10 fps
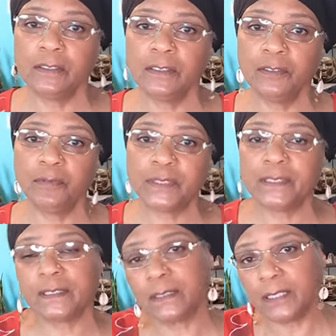who
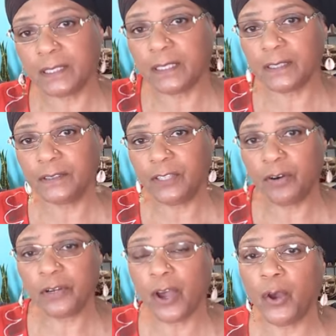was a
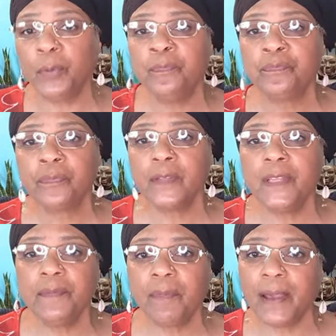no-go, and
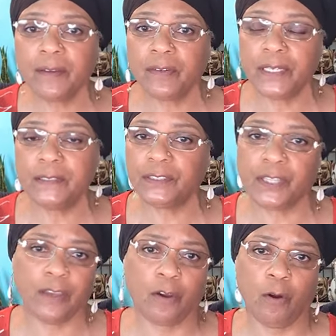then Michael had to
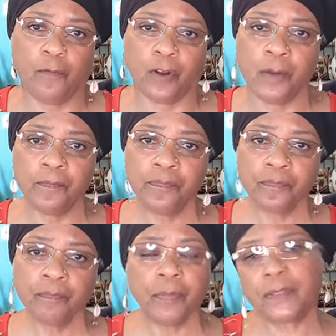take over.
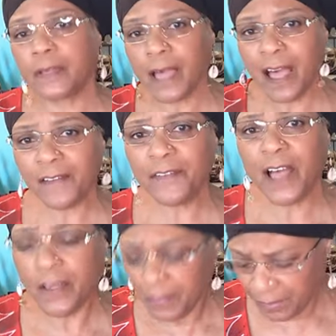But the
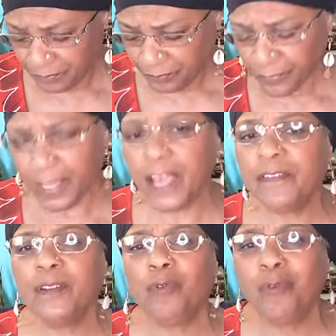Godfather gave
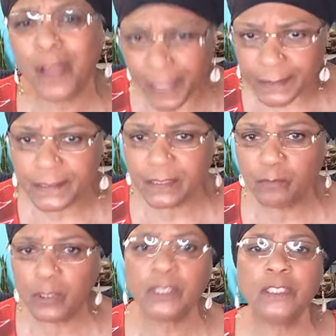it a rest.
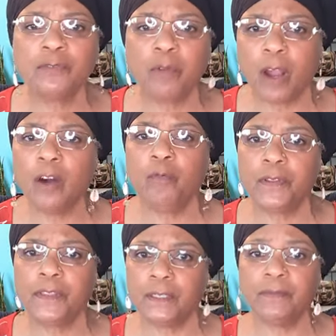What is wrong
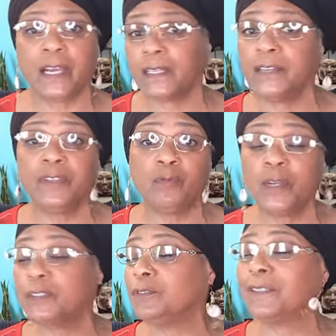with them not giving a
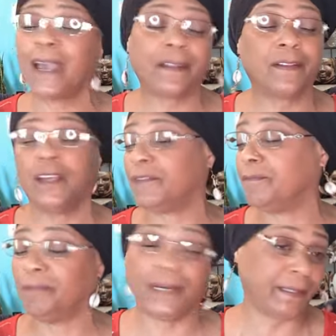rest? You got enough
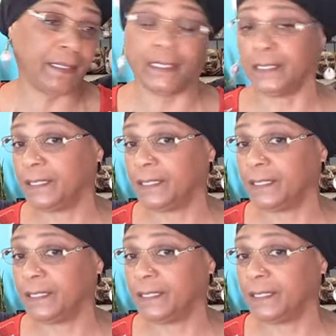money.